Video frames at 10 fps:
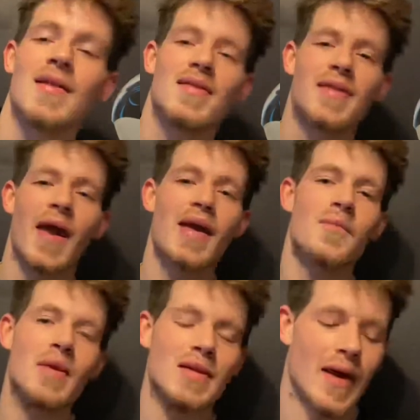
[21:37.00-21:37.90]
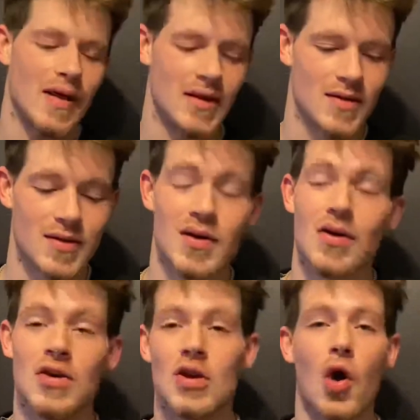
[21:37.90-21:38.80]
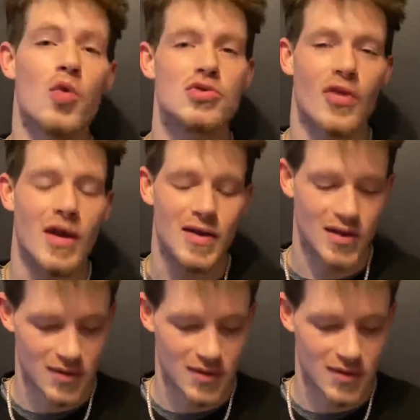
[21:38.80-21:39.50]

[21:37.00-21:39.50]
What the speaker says: Thank me later. No Drake.